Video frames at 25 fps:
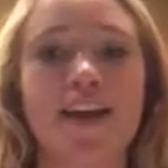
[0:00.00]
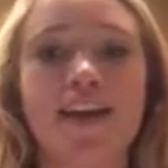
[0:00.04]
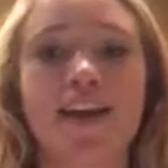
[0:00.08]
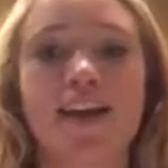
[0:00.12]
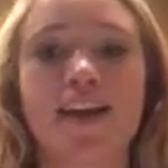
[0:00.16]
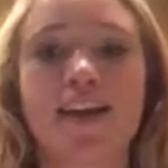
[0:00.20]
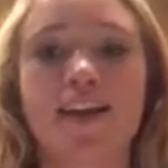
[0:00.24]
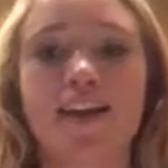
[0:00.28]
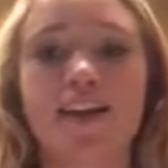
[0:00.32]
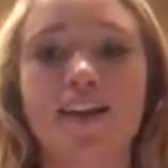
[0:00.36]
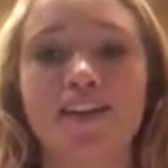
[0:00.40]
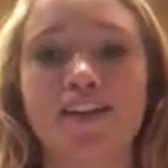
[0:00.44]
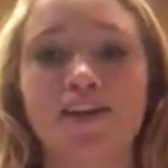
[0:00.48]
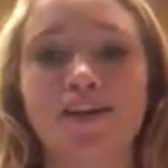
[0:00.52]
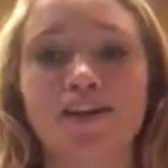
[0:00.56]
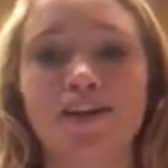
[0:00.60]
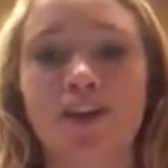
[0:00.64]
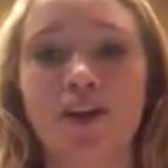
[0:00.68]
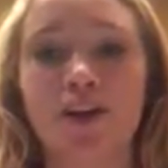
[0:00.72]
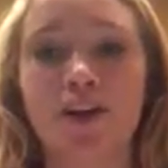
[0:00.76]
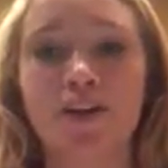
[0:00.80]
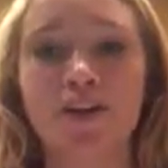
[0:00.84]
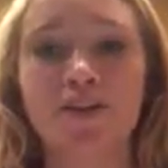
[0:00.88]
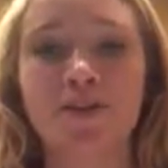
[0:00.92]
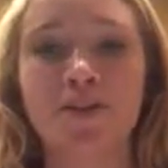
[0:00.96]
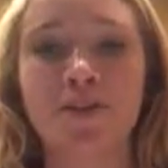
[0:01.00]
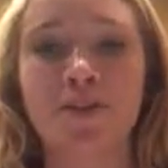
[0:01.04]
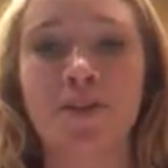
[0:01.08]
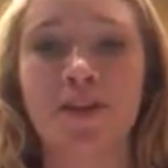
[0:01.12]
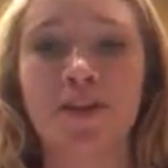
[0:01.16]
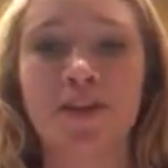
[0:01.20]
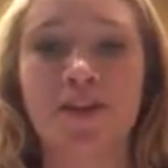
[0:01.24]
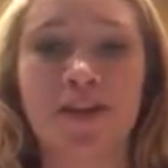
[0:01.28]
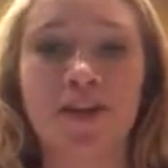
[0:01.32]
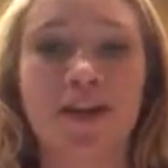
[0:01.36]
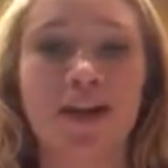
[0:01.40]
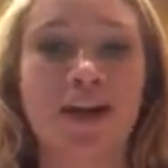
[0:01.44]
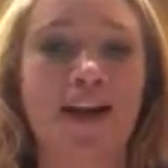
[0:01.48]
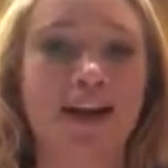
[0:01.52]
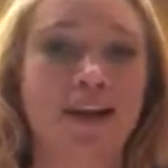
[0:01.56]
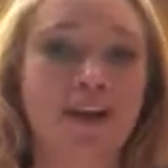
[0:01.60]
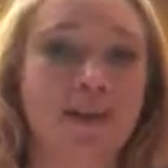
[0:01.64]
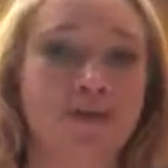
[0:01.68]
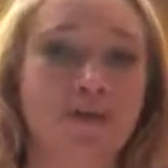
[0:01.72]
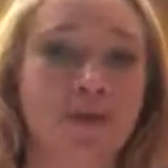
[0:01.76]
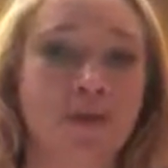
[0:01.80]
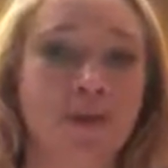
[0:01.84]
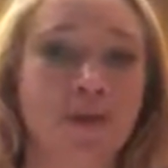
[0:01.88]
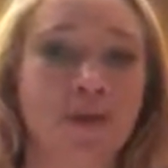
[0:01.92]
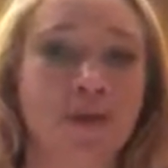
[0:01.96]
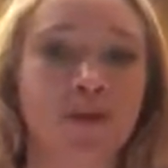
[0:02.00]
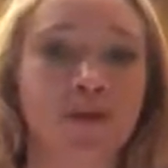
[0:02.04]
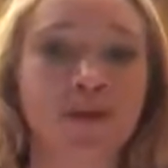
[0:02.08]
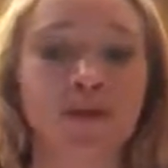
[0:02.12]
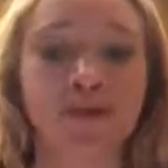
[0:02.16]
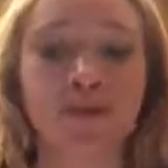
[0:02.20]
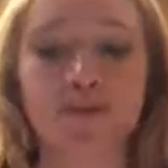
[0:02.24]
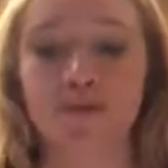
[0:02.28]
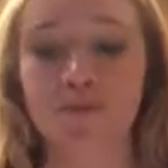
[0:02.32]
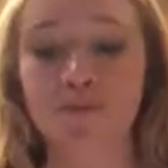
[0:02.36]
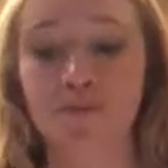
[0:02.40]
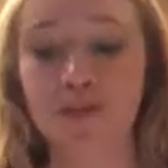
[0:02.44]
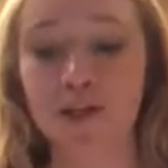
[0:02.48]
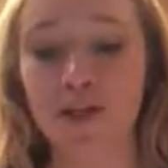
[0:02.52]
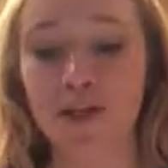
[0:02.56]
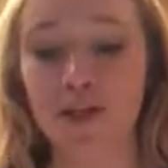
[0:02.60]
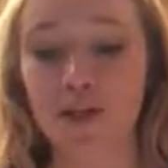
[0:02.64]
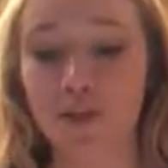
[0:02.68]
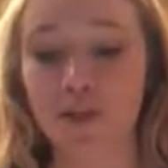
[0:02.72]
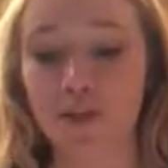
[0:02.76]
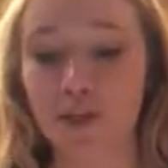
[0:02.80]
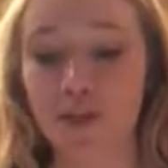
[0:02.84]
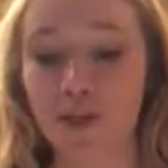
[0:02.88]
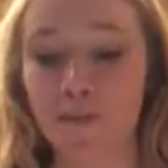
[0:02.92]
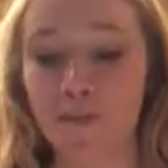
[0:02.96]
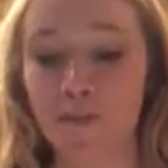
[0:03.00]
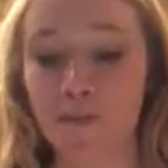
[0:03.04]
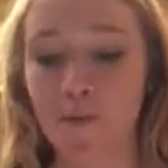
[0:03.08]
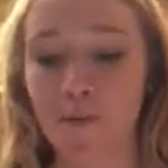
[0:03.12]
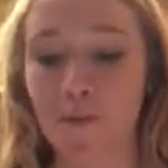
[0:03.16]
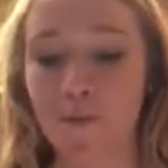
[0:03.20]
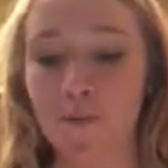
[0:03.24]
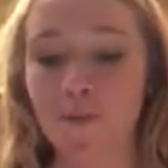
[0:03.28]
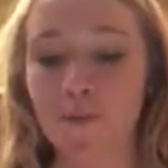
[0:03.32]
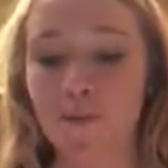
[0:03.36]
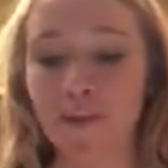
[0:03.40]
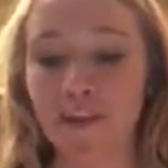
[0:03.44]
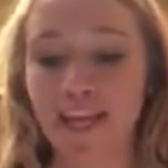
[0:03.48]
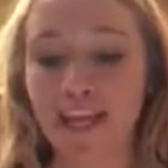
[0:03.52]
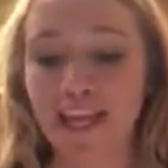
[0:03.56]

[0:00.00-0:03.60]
and started doing icebreakers to meet new people.